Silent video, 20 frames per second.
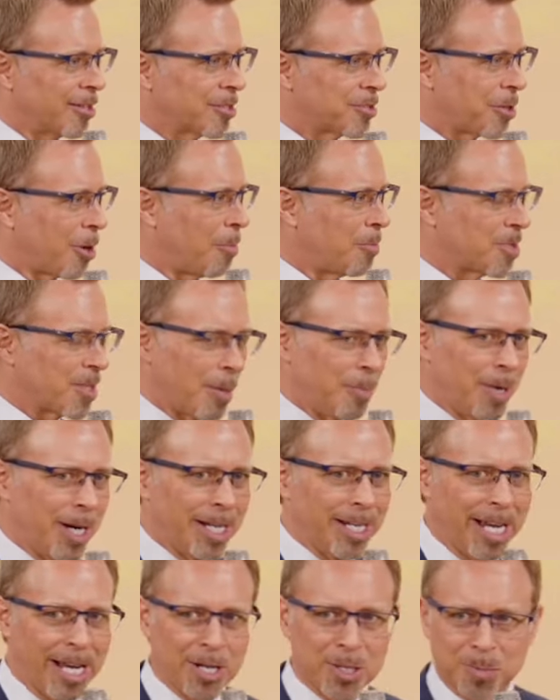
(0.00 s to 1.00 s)
so
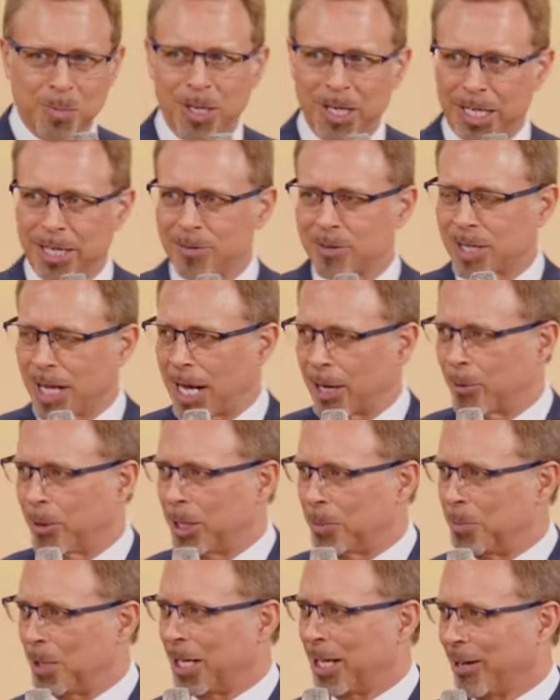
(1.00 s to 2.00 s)
somebody else believes like
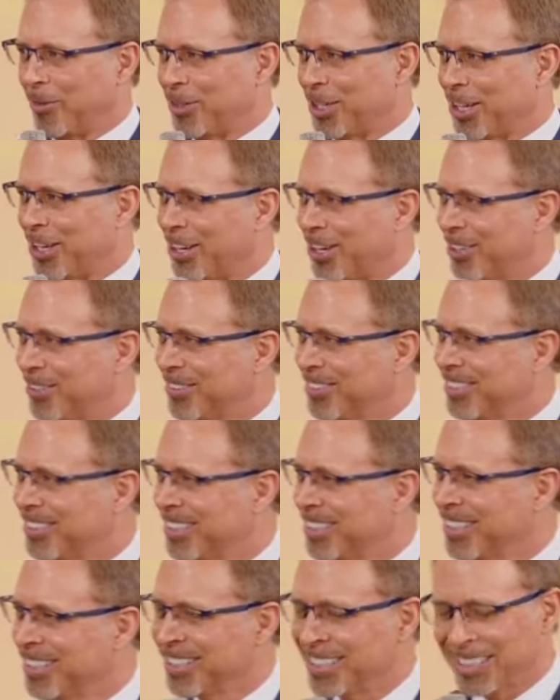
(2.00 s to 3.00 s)
we believe, you know.
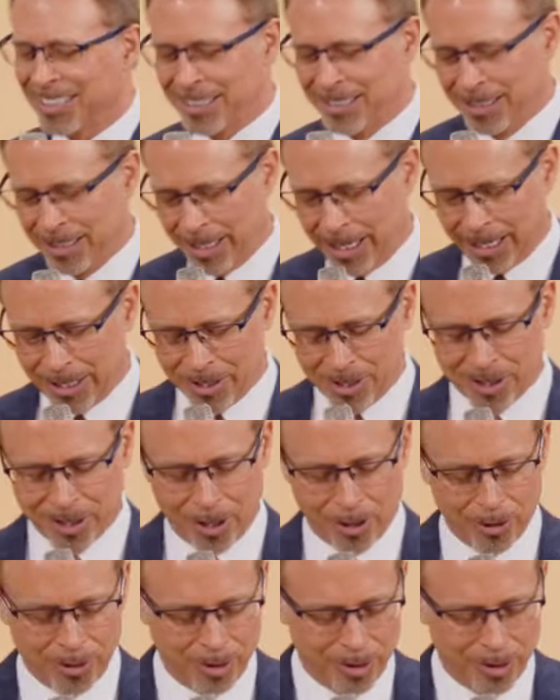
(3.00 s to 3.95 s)
And so